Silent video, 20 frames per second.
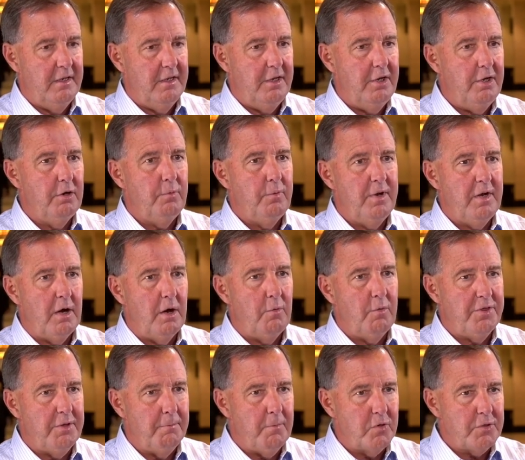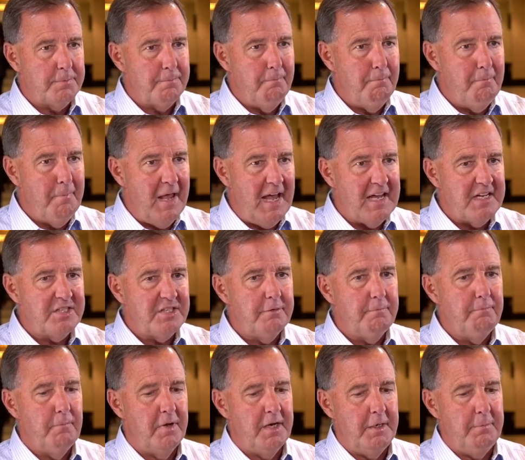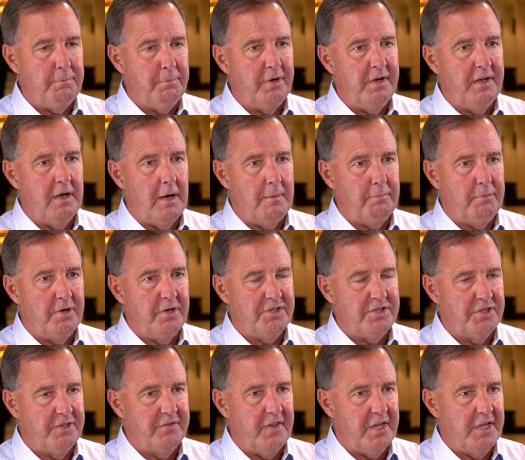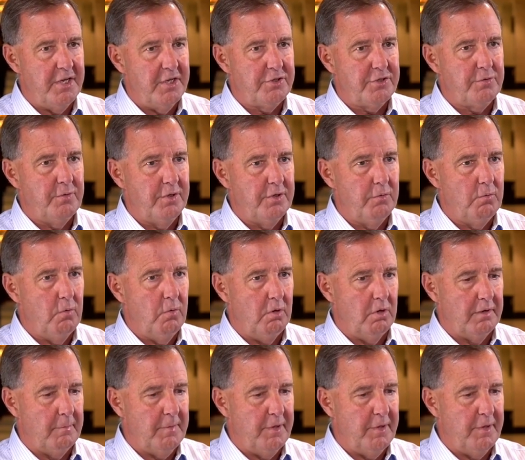here we are with the most massive money printing operation in the history of the world.